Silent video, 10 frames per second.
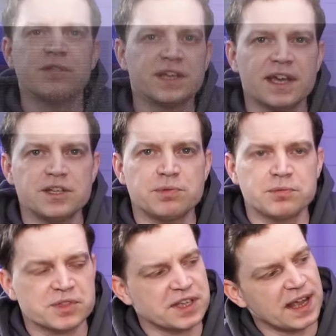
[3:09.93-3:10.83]
case, we
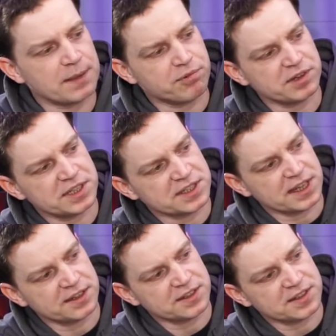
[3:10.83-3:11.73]
will see a pretty
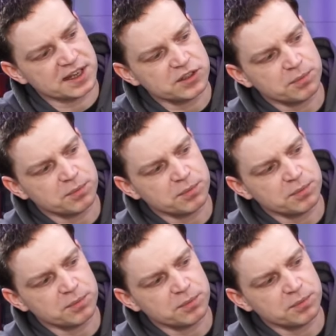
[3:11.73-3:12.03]
standard setup. We